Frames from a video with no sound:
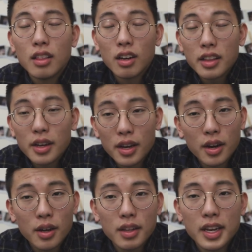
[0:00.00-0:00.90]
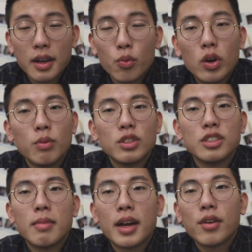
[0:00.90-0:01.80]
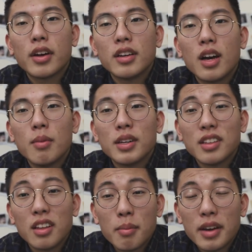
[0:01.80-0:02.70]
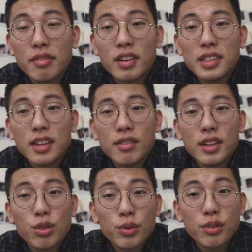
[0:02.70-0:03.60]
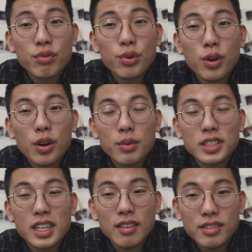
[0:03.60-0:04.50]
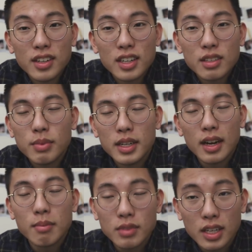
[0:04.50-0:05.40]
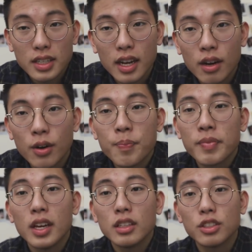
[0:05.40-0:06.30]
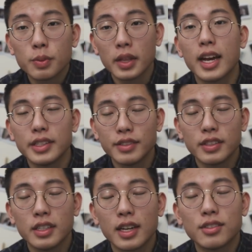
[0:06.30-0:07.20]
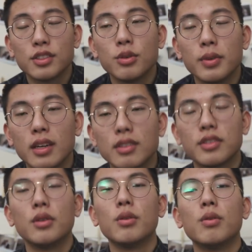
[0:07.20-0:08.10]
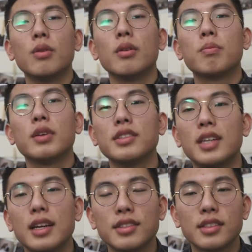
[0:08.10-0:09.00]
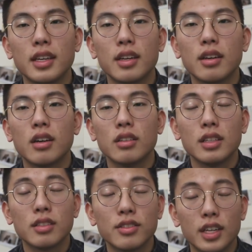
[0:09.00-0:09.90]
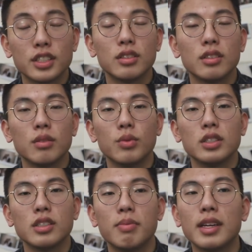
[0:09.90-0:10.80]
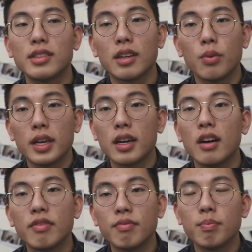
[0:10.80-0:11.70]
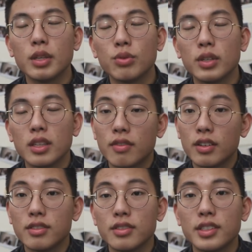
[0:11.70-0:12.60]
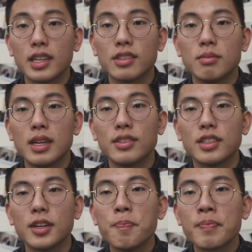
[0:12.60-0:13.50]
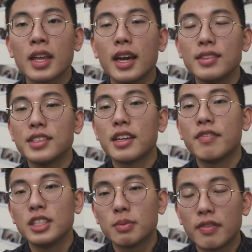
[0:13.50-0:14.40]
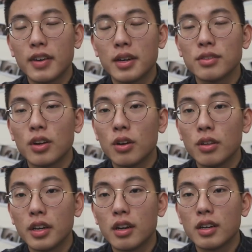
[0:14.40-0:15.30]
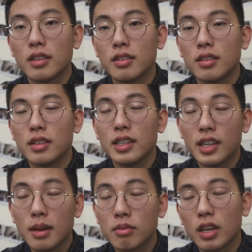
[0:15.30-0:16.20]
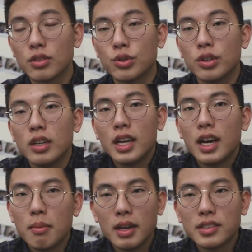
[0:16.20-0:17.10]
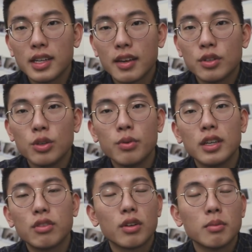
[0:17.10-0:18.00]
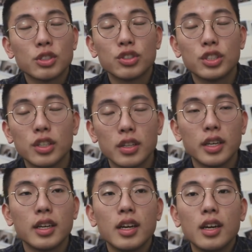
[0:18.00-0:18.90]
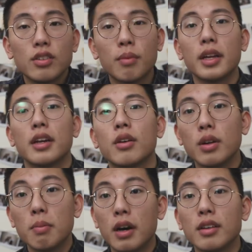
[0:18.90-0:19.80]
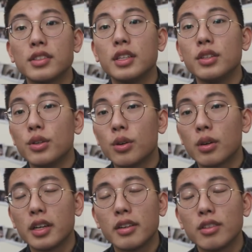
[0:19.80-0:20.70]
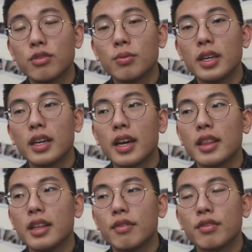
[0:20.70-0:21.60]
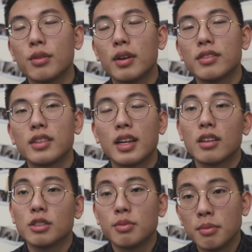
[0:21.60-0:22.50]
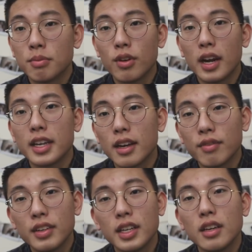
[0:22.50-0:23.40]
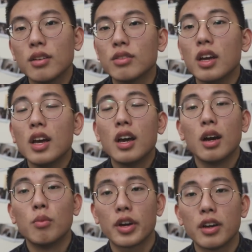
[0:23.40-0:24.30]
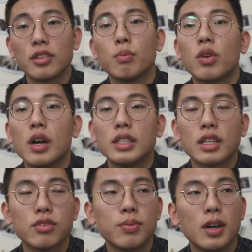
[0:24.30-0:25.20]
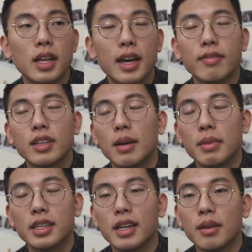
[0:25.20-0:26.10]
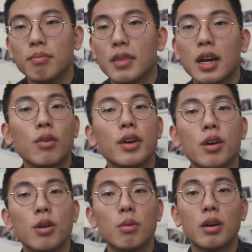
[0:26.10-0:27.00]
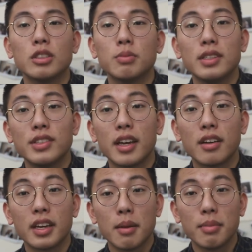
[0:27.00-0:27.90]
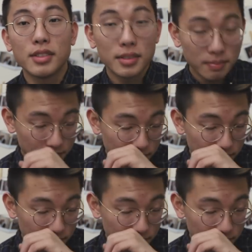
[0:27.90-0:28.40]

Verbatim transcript: Luckily, I only had one, which is microeconomics. A lot of my friends have like 3 or 4, which kind of sucks, but I'm done now. Just relaxing for the next 2 weeks. So Princeton has this thing called intercession, which is basically a week off between the first and second semester. And since I finished my finals early on in the exam schedule, I basically have 2 weeks where I'm just chilling. So I'm planning on going to Boston and New York later this week, and then for the rest of that, I'll just be grinding out videos. I'm working on some projects while I have time because I'm not going home. I'll just be staying on campus.